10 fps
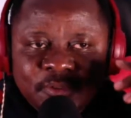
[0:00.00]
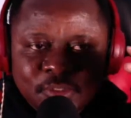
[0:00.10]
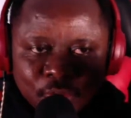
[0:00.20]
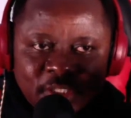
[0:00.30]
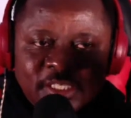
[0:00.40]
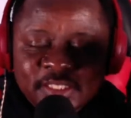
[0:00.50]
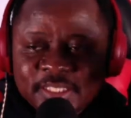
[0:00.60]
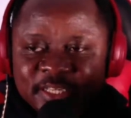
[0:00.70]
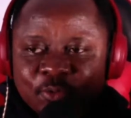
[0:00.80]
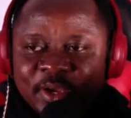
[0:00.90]
today is the
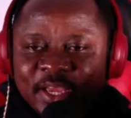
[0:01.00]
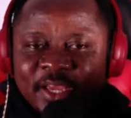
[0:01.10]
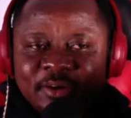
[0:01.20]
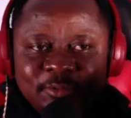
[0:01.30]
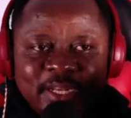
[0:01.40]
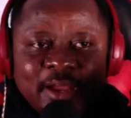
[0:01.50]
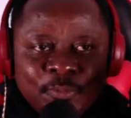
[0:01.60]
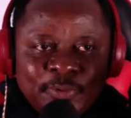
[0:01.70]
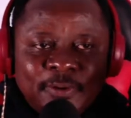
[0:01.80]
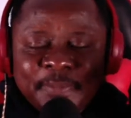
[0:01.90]
day where we now
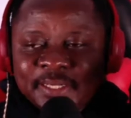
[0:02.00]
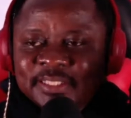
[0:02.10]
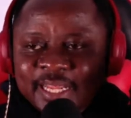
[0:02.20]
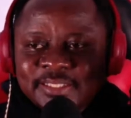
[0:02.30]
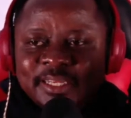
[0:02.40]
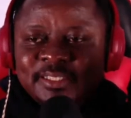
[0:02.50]
open up and start telling